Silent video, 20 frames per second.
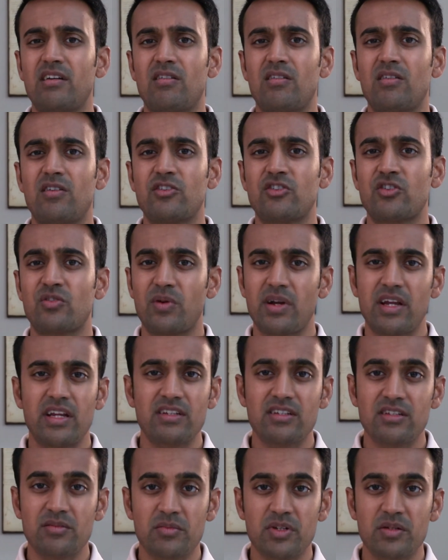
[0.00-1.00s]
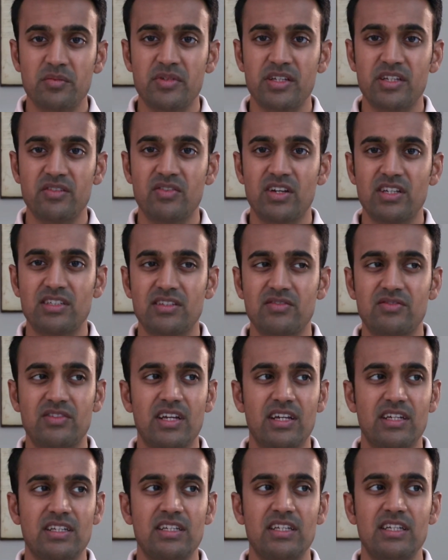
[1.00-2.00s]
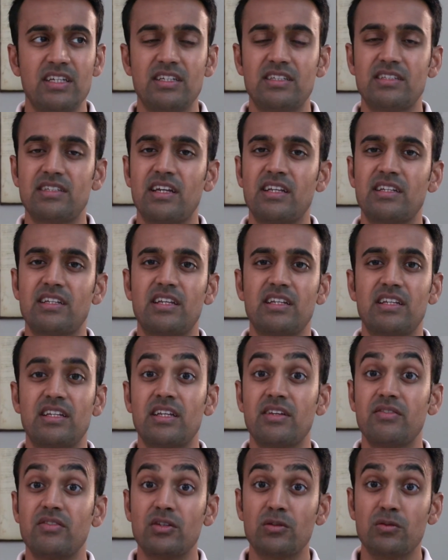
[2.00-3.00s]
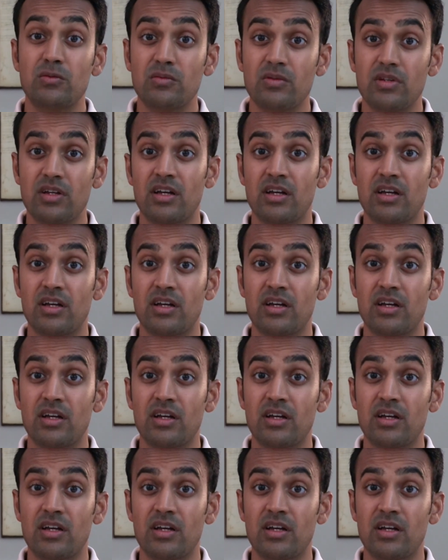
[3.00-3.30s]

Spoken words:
are trained in minimally invasive techniques and can give you